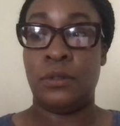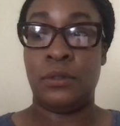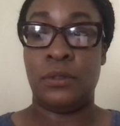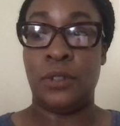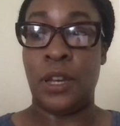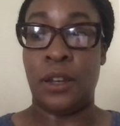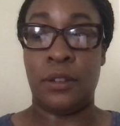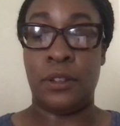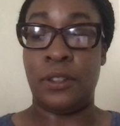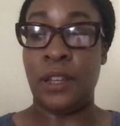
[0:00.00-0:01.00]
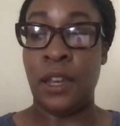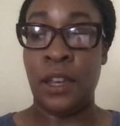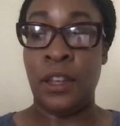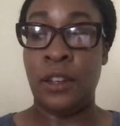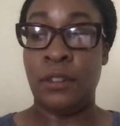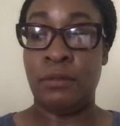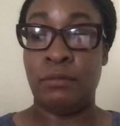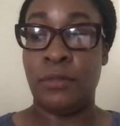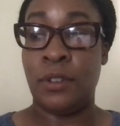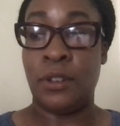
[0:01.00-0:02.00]
Yeah, the scene,
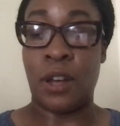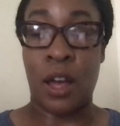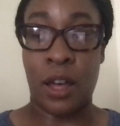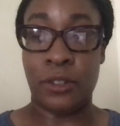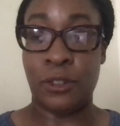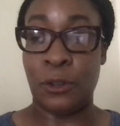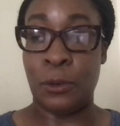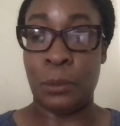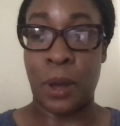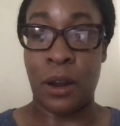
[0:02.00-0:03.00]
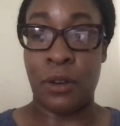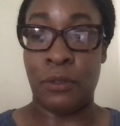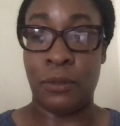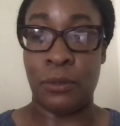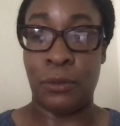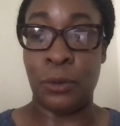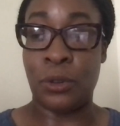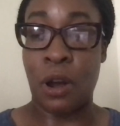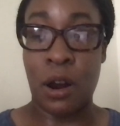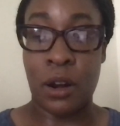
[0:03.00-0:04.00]
the costume by Ruth
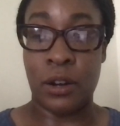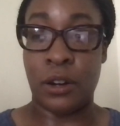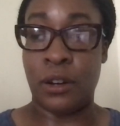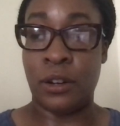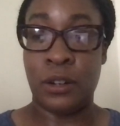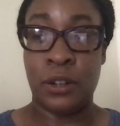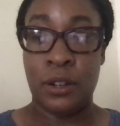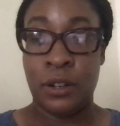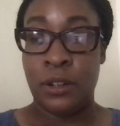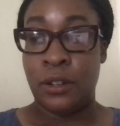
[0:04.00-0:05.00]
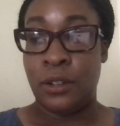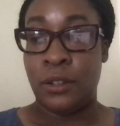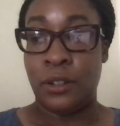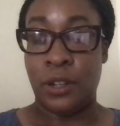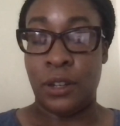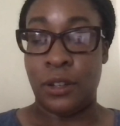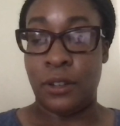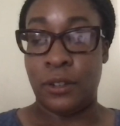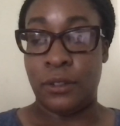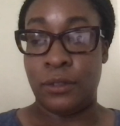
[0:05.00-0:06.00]
Carter, the
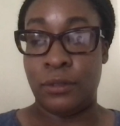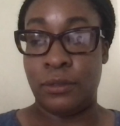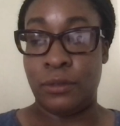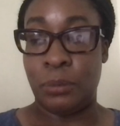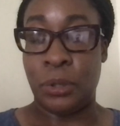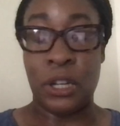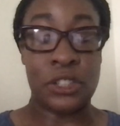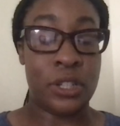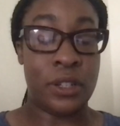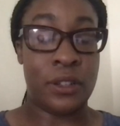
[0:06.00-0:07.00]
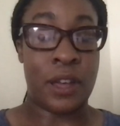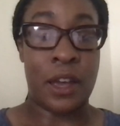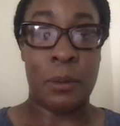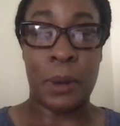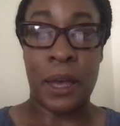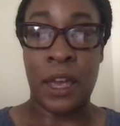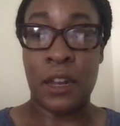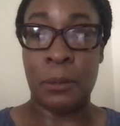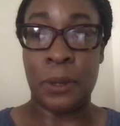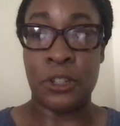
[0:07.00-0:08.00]
production design by Hannah
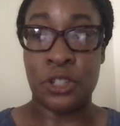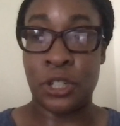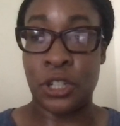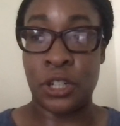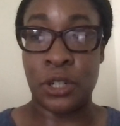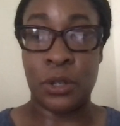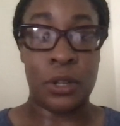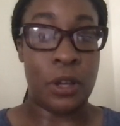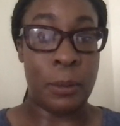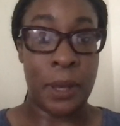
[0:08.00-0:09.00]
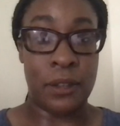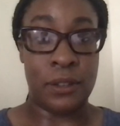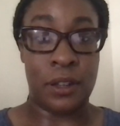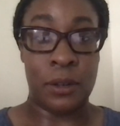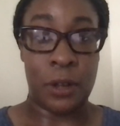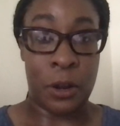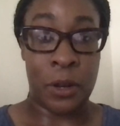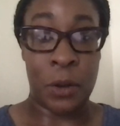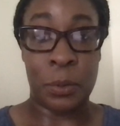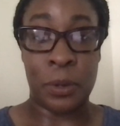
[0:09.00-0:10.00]
Beachler, amazing. They
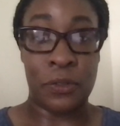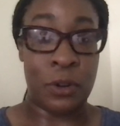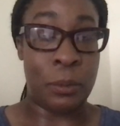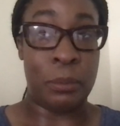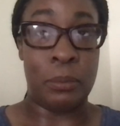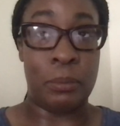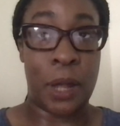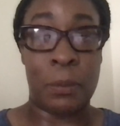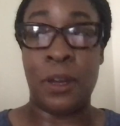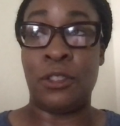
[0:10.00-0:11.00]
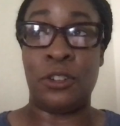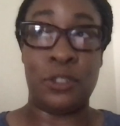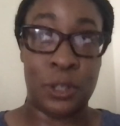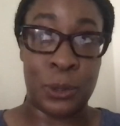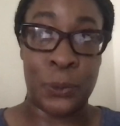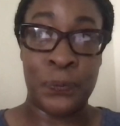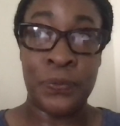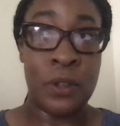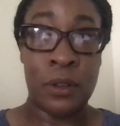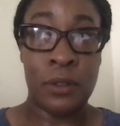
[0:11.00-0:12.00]
were both on Black Panther 2.
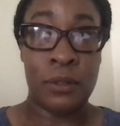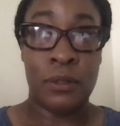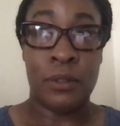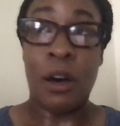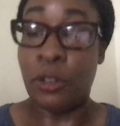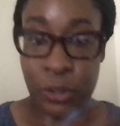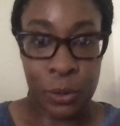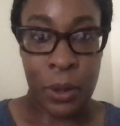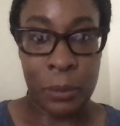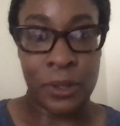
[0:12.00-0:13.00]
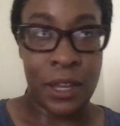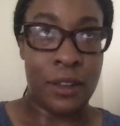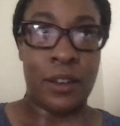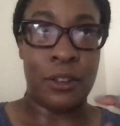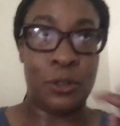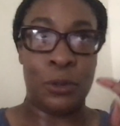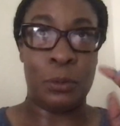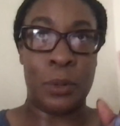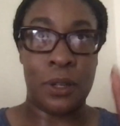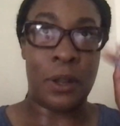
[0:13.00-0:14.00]
Also, I would say not 2,
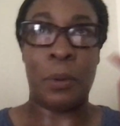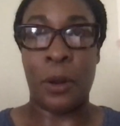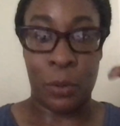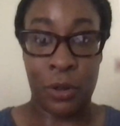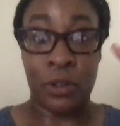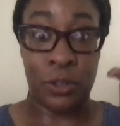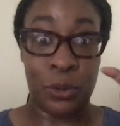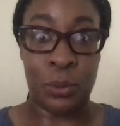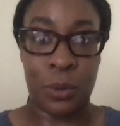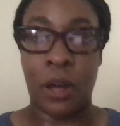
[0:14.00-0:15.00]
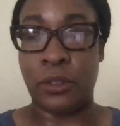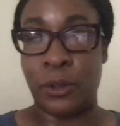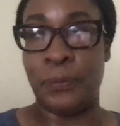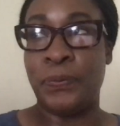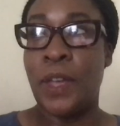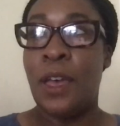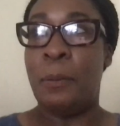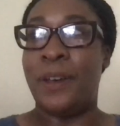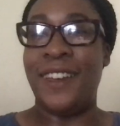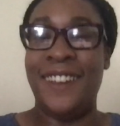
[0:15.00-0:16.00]
but they probably were on 2 also. But